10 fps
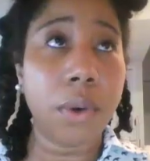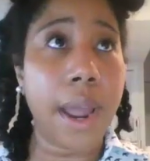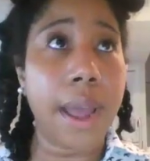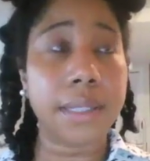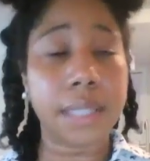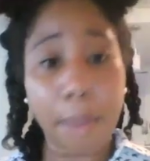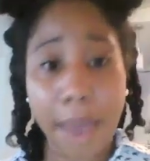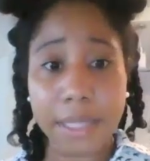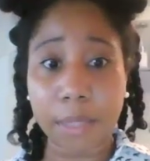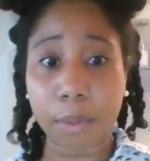Whereas
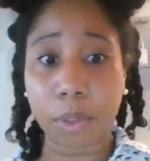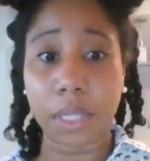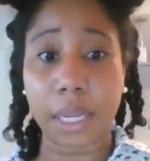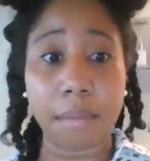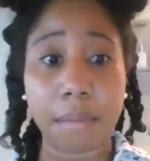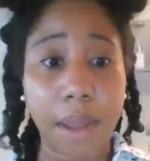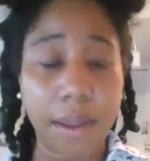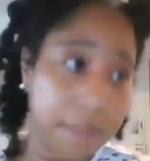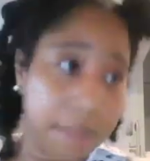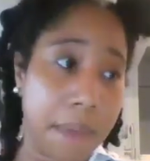capacity building,
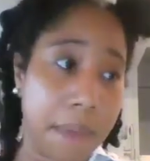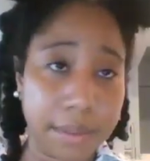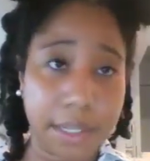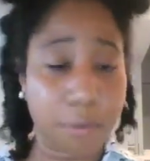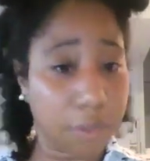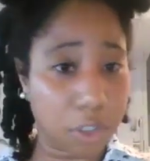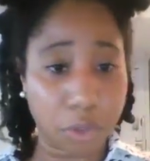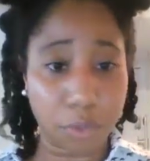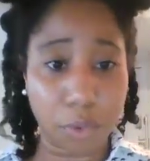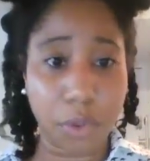in my
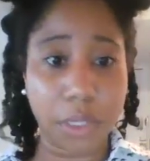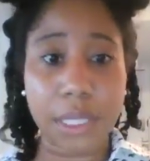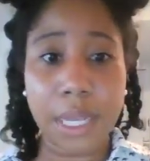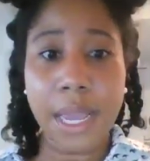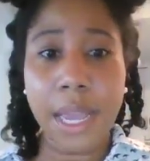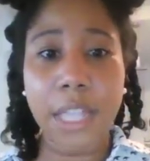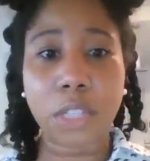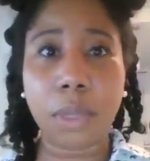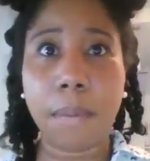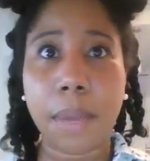definition, of course,
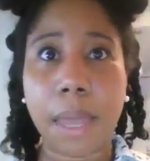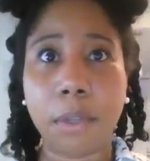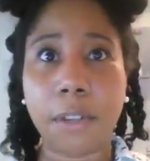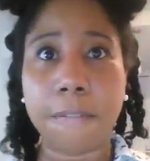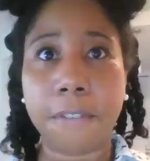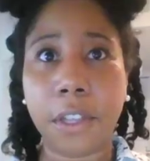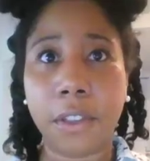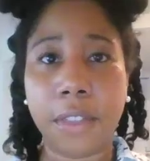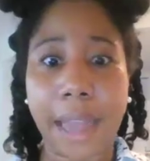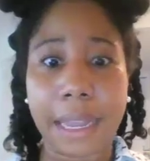it's really being able to
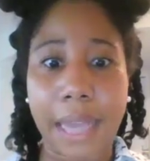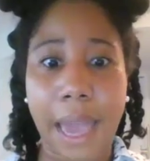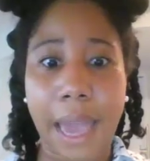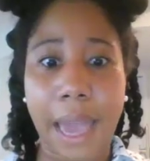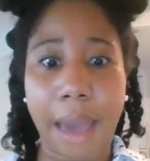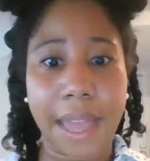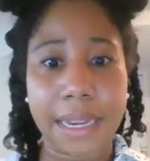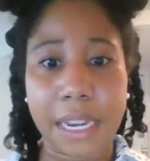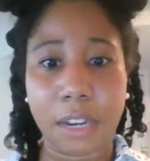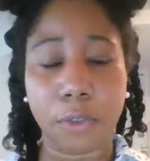fill that gap and
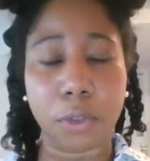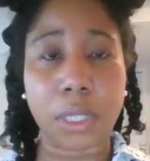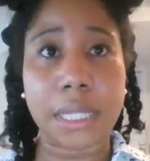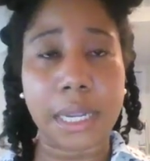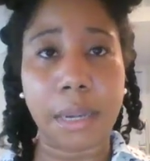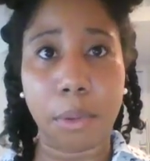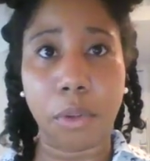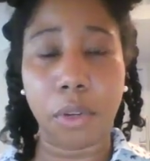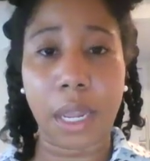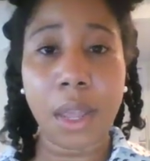that need for
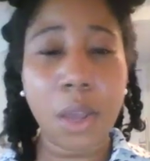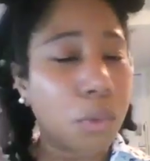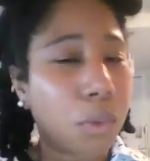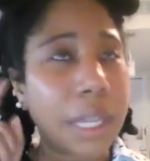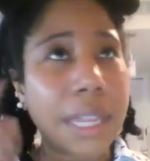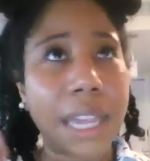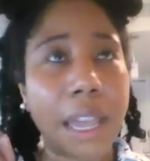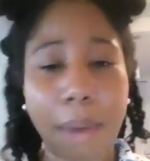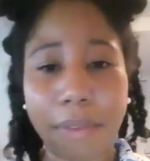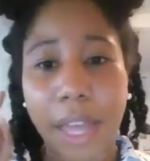sustainability, really
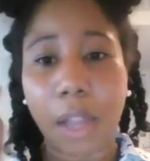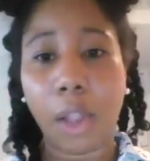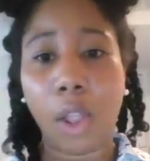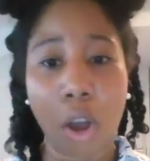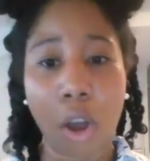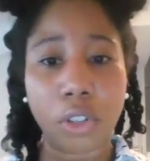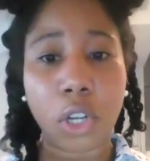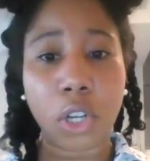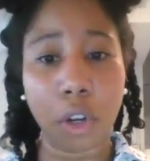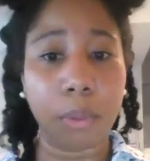thinking about that
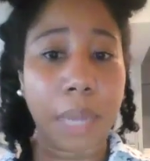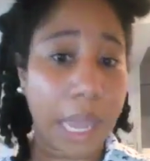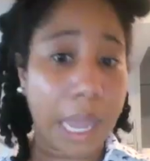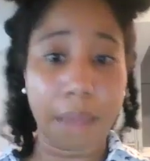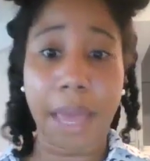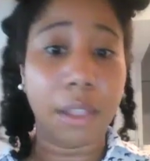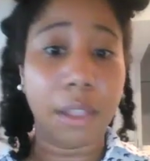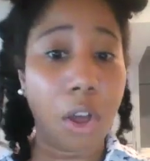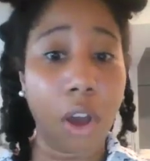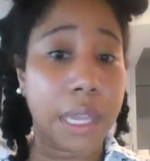long-term game, that
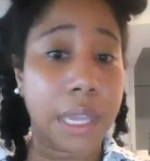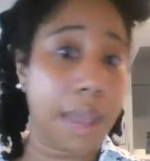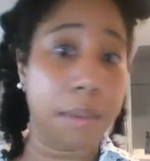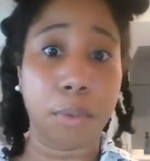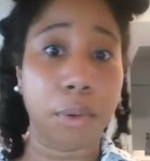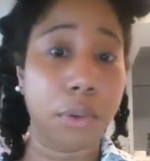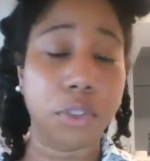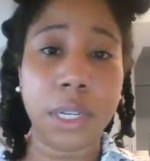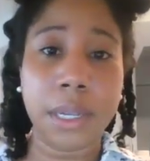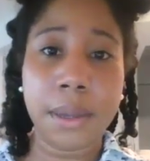long game
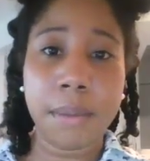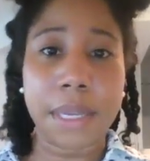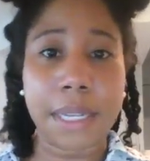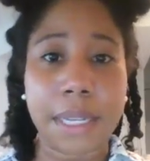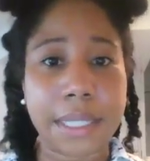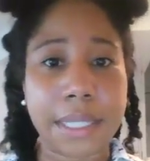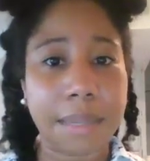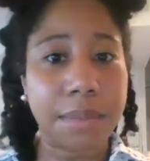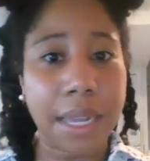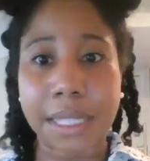approach. Because
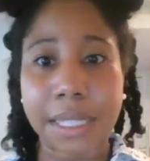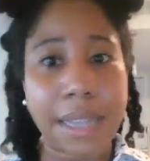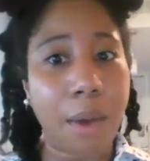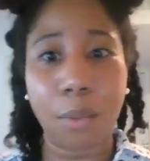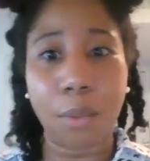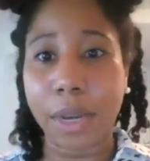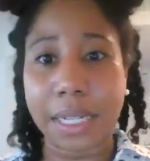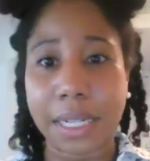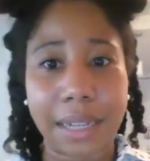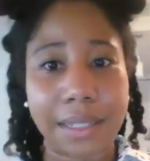sometimes it's not one
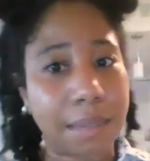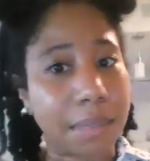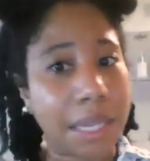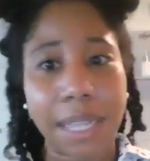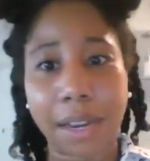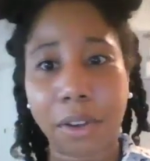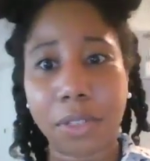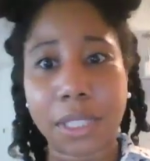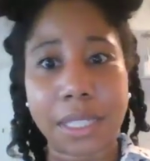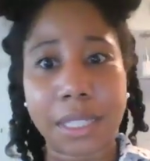and done. Sometimes
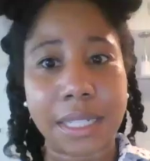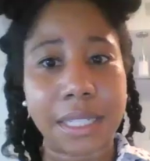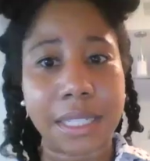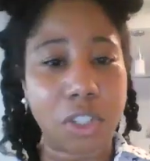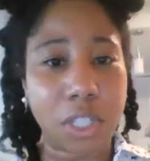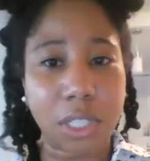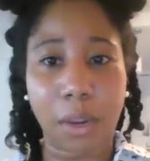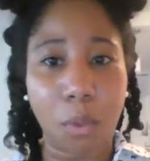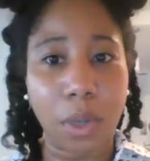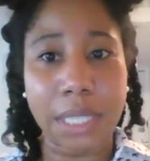technical assistance, it's just
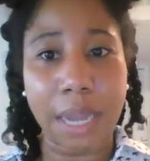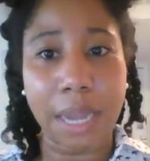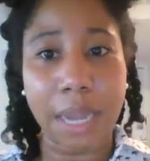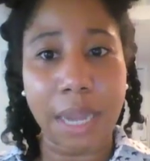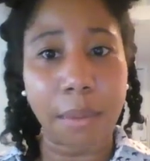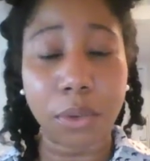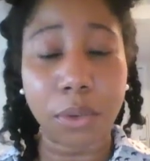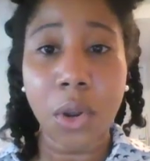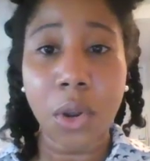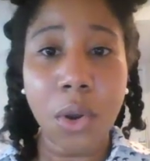like one-time
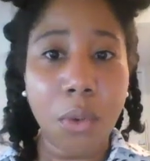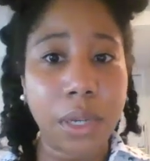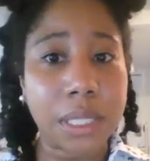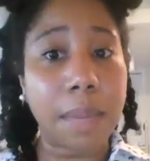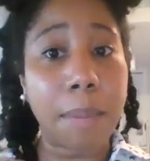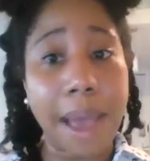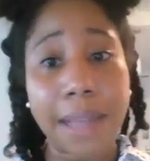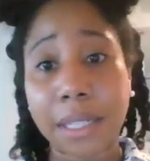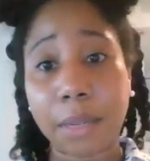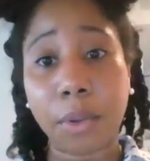approach. Whereas
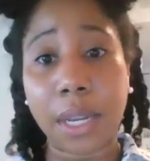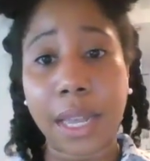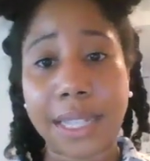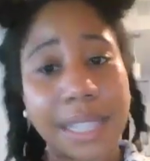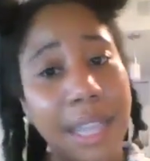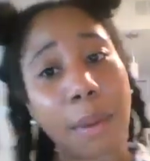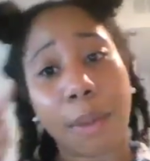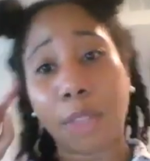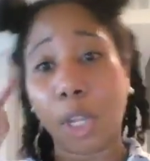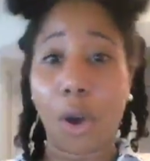capacity building, it's thinking
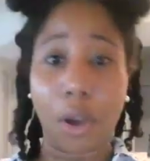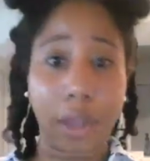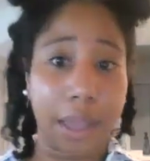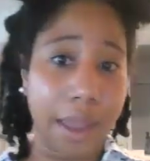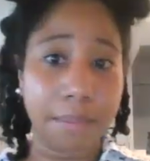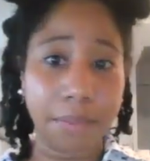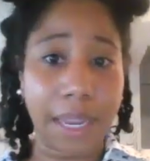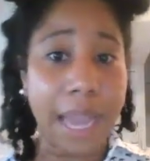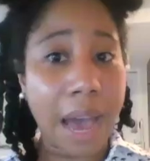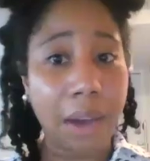about the long game.
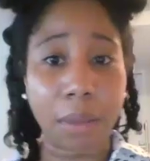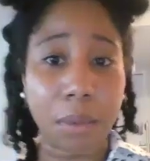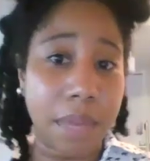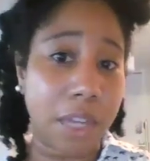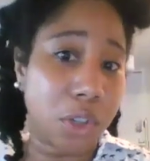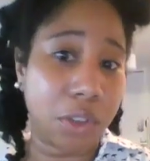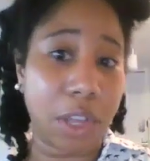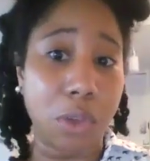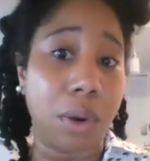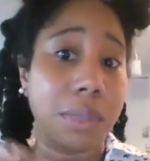Like, how can we make sure
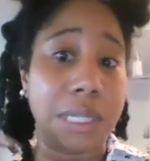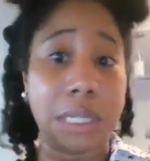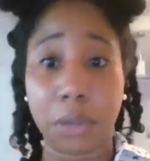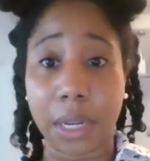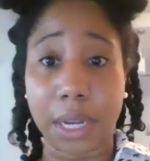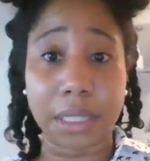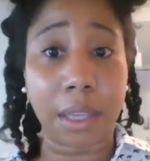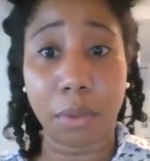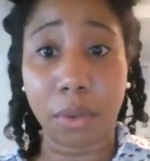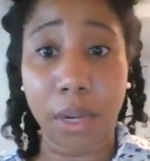that you are resilient as a
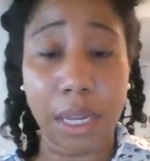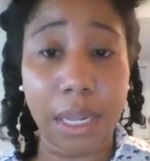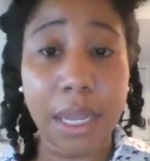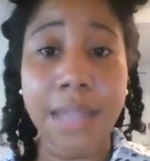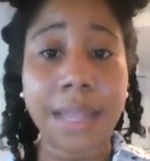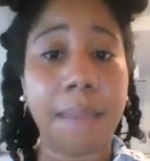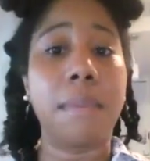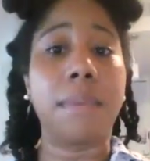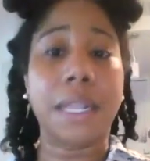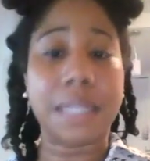community
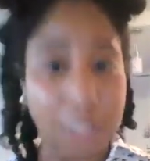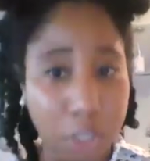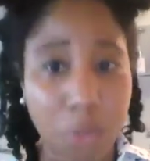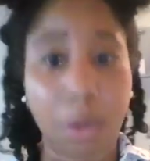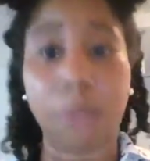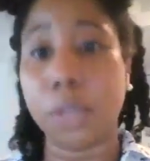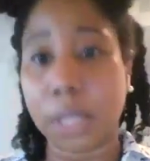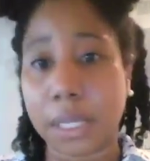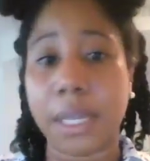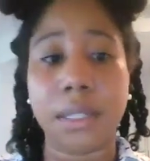that sets you up for
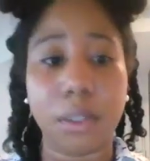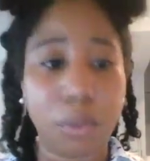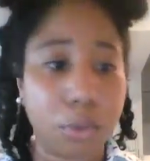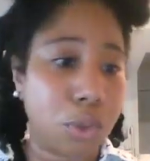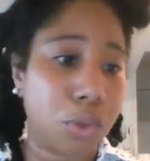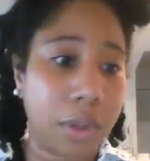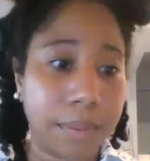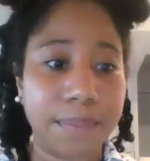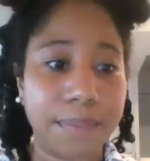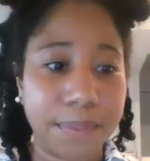success, for sure?